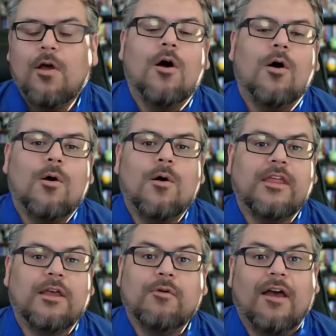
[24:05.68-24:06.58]
Or
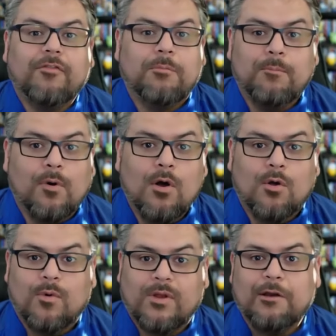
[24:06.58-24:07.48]
they would have to be
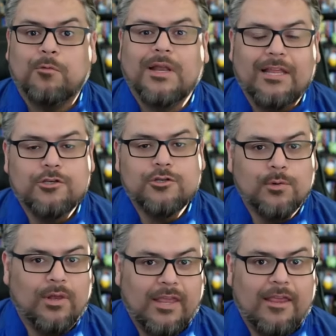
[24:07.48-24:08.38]
broke, where they really
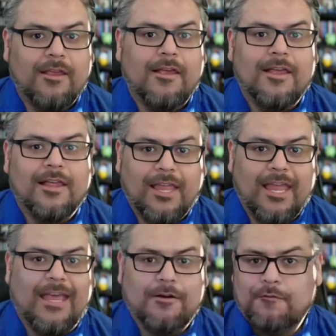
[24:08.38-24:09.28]
truly
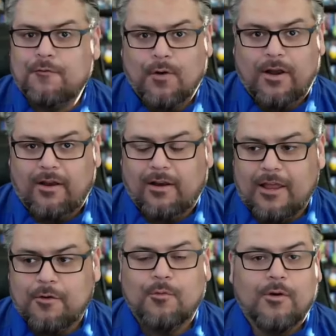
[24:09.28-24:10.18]
can't afford it.
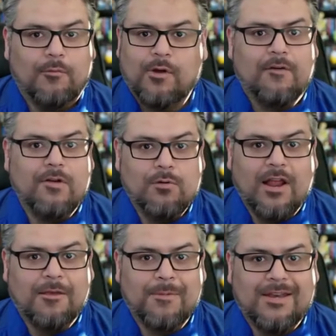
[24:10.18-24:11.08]
Like whatever you
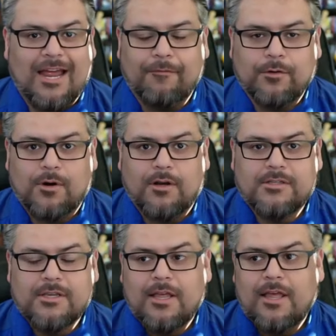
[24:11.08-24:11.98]
recommend
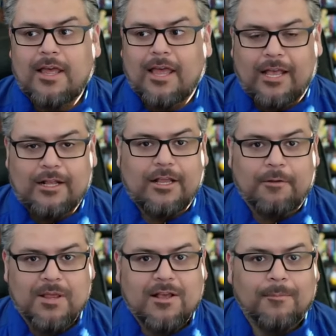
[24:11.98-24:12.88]
afterwards, it
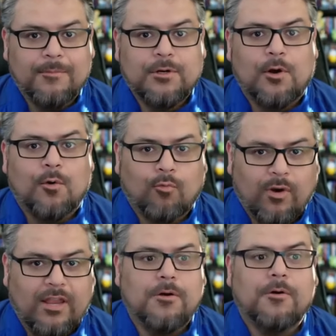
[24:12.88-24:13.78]
becomes a
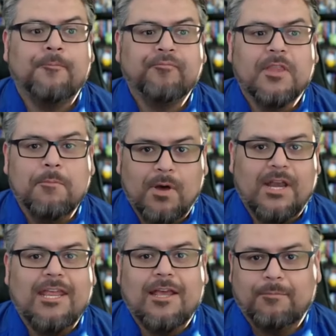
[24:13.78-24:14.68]
real
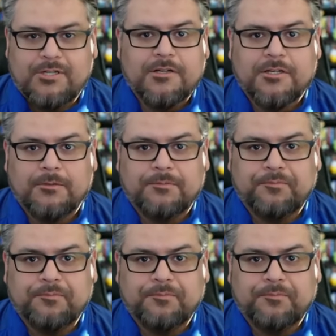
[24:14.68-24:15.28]
money objection.